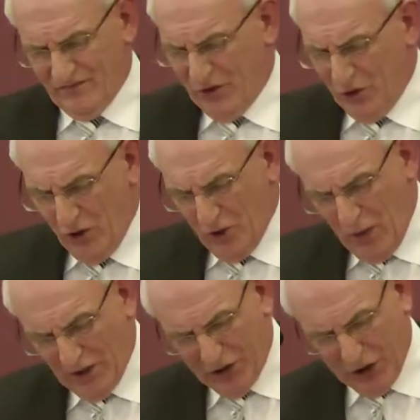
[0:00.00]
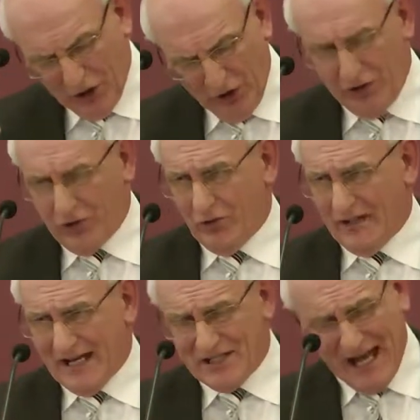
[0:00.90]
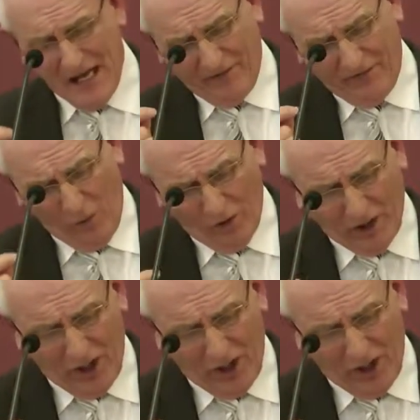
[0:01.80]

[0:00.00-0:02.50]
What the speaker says: and doing what they could do. In Isaiah 4,